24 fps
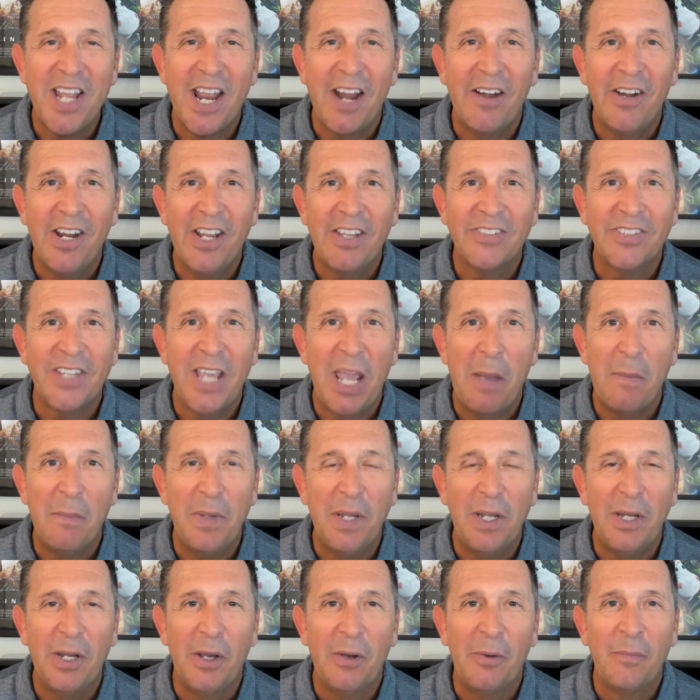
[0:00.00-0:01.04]
Darius
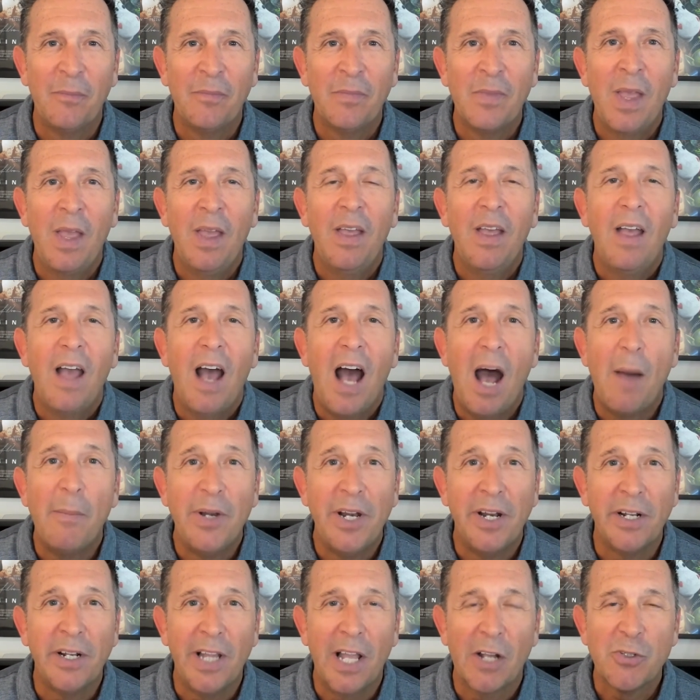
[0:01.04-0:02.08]
Gambino. I'm an
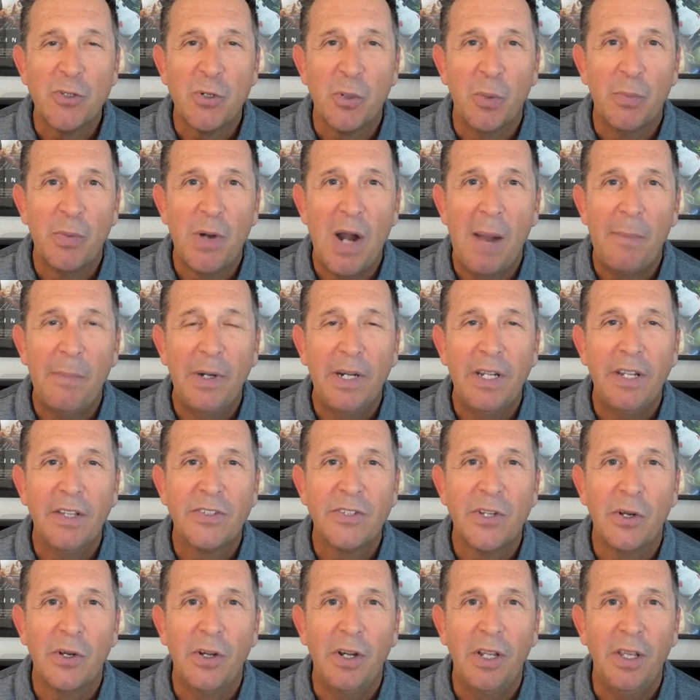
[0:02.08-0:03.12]
intellectual property
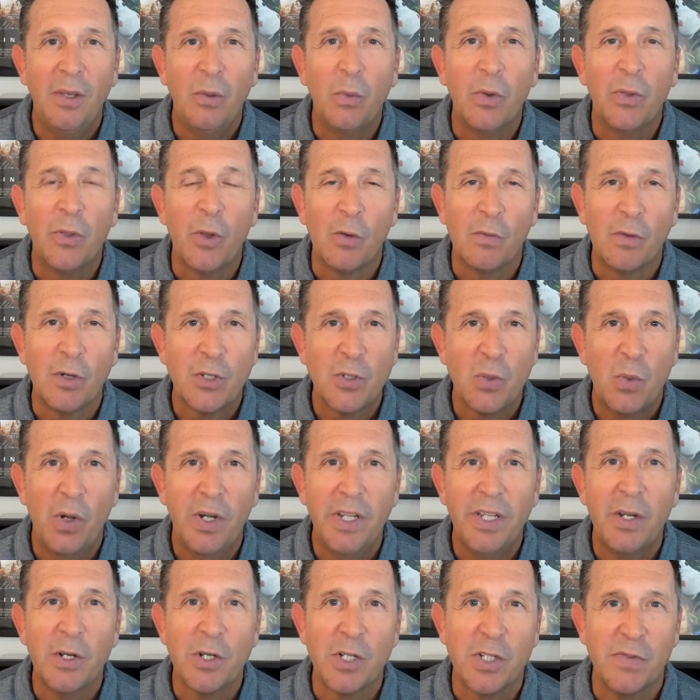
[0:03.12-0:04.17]
attorney with over
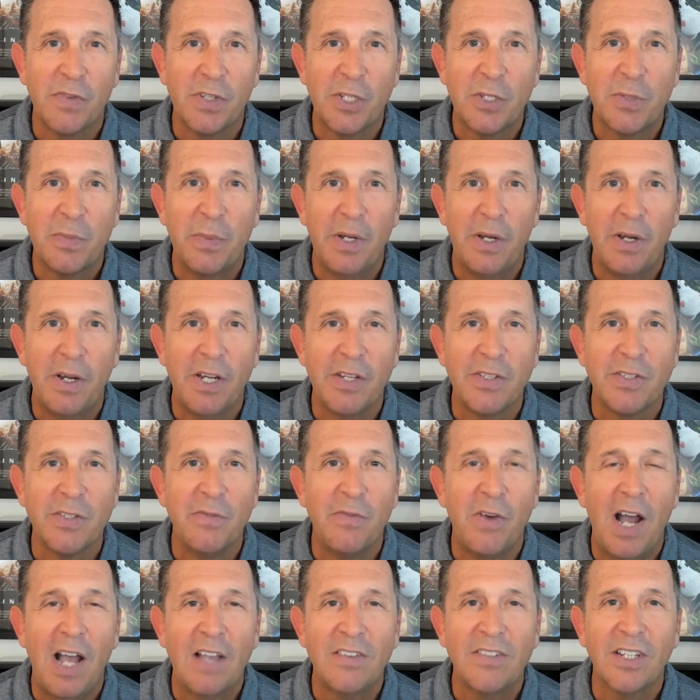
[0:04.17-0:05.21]
20 years of experience
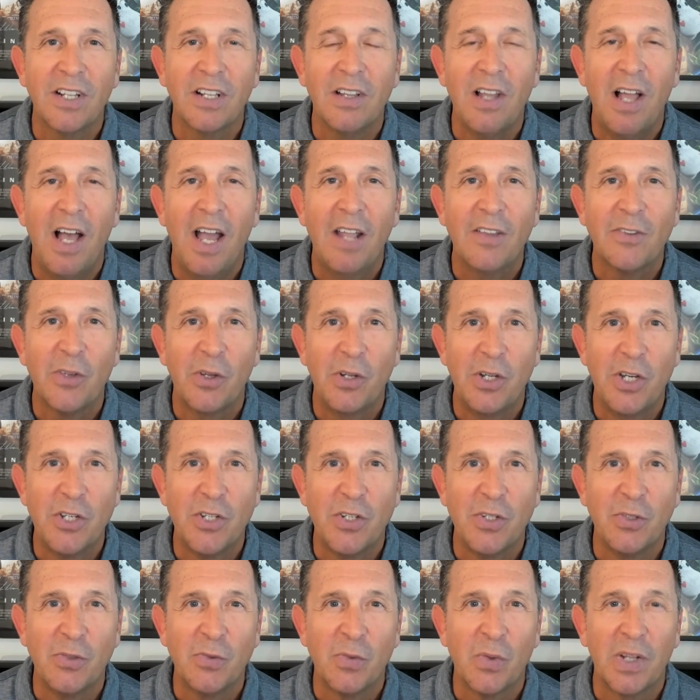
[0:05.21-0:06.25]
advising clients on
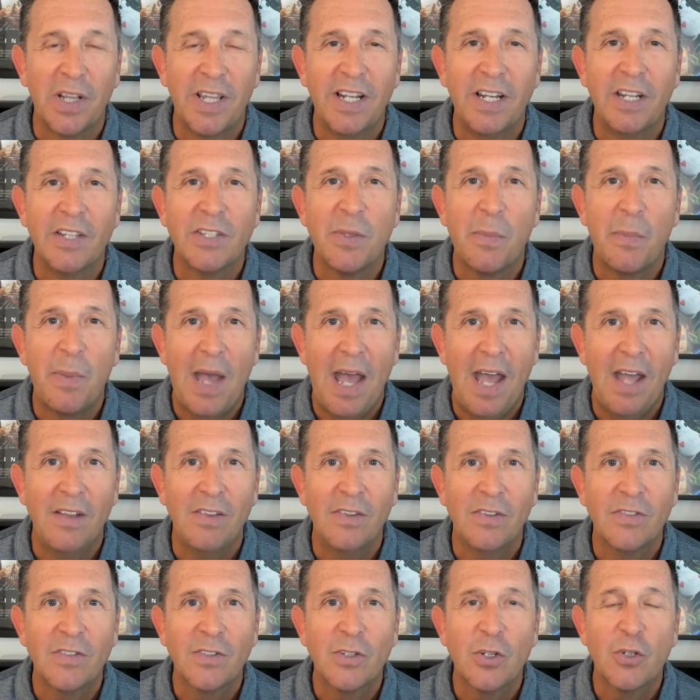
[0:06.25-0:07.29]
issues related to
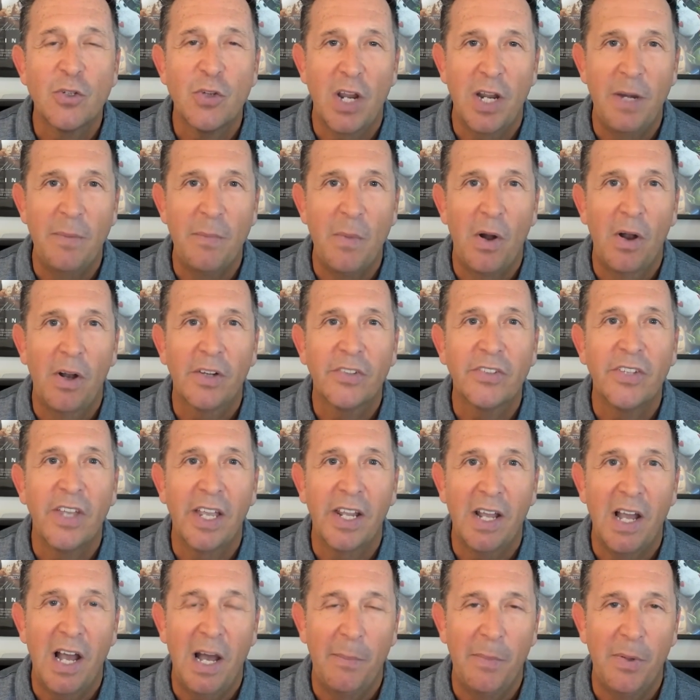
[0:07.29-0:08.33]
patents, trademarks, and
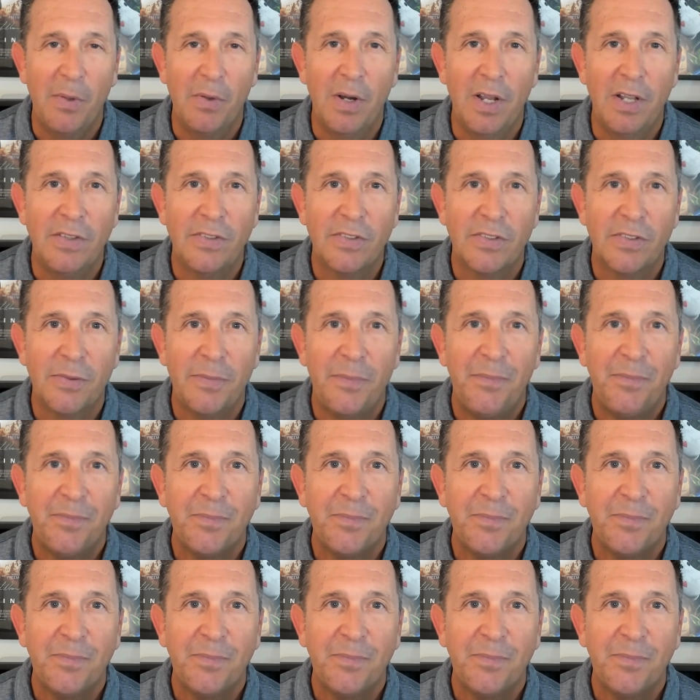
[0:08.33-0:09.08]
copyrights.